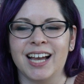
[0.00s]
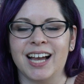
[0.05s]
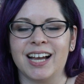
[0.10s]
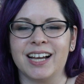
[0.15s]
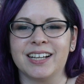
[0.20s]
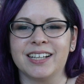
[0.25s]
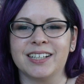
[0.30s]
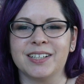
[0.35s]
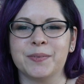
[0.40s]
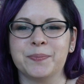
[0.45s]

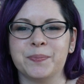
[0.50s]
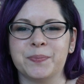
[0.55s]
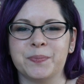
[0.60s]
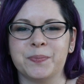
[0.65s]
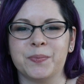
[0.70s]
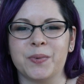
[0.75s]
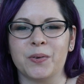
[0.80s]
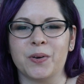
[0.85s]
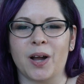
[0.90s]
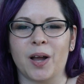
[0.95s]

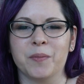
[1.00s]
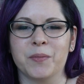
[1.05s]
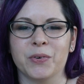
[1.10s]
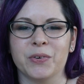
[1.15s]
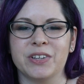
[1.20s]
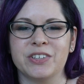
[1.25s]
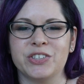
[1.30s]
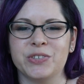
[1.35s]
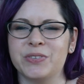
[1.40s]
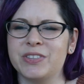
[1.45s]
I'm
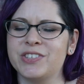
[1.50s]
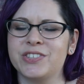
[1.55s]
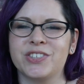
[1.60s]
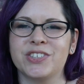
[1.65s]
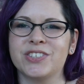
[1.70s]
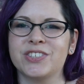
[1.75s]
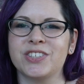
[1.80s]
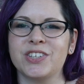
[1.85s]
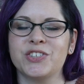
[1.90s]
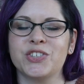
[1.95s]
going to, this
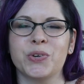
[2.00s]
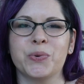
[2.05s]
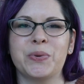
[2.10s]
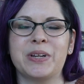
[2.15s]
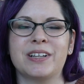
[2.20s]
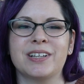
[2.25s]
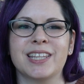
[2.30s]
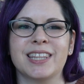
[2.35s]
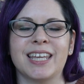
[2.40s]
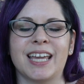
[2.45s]
is such a
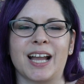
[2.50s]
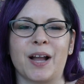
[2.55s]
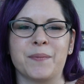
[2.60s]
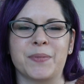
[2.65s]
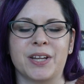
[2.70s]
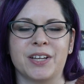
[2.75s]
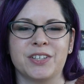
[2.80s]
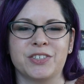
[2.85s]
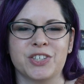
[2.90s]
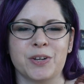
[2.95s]
weird thing, I'm
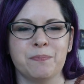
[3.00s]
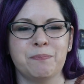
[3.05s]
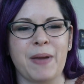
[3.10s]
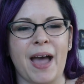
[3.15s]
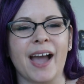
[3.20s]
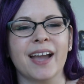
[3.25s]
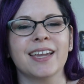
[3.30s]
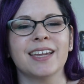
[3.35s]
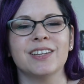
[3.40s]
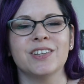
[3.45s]
going to jump
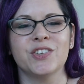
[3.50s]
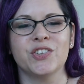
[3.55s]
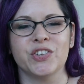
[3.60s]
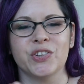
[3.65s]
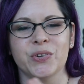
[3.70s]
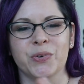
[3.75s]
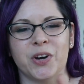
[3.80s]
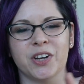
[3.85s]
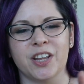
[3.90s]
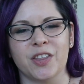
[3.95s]
back
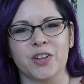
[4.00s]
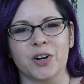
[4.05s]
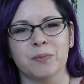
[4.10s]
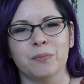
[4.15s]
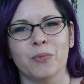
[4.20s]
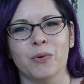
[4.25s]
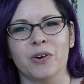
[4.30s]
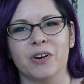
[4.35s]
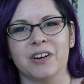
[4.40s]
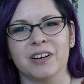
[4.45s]
into another
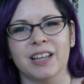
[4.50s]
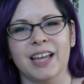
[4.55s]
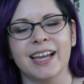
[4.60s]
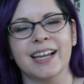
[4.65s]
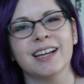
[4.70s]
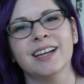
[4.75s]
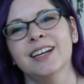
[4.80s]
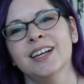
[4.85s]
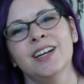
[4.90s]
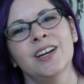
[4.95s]
more
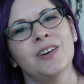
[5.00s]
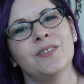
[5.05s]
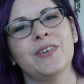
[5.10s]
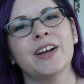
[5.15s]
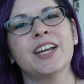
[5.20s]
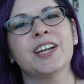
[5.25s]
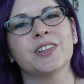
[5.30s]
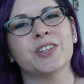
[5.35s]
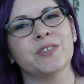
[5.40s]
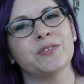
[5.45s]
like
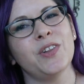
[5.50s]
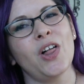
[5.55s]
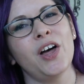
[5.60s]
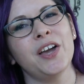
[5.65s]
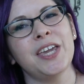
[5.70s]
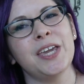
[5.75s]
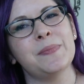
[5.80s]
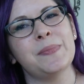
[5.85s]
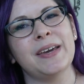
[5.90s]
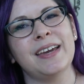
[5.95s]
regular
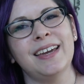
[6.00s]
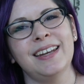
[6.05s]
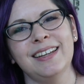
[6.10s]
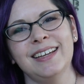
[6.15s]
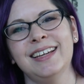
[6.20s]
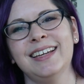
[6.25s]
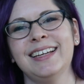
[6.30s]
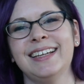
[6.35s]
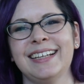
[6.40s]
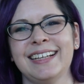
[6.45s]
vloggy bit
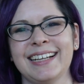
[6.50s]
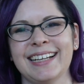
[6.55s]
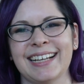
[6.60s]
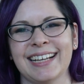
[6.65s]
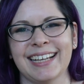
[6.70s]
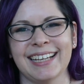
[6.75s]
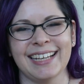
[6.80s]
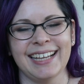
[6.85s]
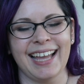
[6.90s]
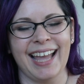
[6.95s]

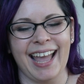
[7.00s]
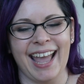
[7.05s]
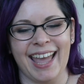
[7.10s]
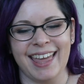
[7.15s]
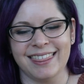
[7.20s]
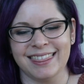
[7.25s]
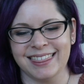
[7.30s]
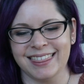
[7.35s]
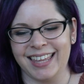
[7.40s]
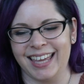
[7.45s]

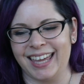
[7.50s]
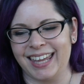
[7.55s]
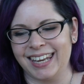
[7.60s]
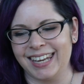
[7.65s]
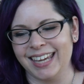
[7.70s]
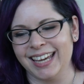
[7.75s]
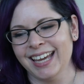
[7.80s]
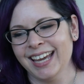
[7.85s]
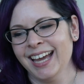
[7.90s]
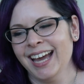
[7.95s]
and
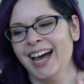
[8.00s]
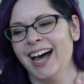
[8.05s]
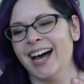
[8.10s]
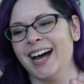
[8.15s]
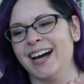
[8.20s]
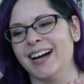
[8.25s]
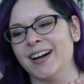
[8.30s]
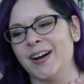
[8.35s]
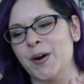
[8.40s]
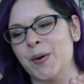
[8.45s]
then
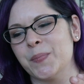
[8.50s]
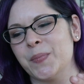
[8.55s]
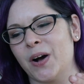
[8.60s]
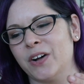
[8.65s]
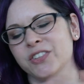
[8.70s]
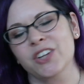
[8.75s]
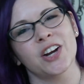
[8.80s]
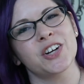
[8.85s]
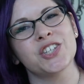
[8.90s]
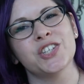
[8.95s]

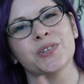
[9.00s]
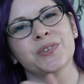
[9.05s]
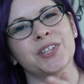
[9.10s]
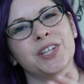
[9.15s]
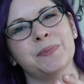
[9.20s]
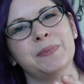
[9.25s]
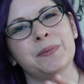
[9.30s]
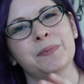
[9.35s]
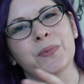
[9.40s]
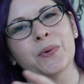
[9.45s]
I'll talk to you a
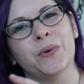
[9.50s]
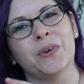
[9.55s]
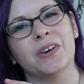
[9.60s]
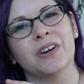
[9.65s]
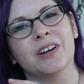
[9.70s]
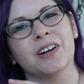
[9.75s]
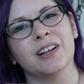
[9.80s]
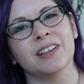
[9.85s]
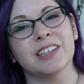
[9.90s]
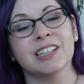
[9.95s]
little bit
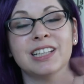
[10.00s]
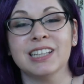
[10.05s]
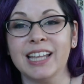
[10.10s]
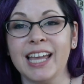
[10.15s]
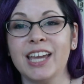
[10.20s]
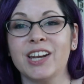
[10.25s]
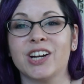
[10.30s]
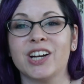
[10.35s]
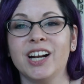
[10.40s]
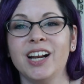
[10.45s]
more a little
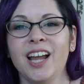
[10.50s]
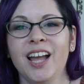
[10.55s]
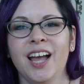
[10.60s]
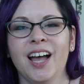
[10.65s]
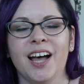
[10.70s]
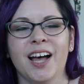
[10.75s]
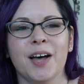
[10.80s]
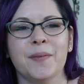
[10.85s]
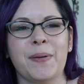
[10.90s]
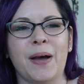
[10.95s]
later
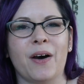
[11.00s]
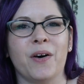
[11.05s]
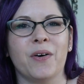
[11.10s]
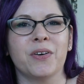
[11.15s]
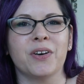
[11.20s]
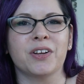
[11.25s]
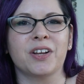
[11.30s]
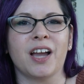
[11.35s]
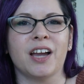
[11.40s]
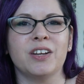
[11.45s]

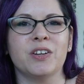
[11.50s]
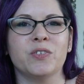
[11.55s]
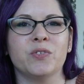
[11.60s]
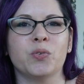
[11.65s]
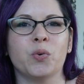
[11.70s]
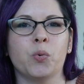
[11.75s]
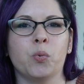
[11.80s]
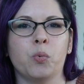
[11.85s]
about kind of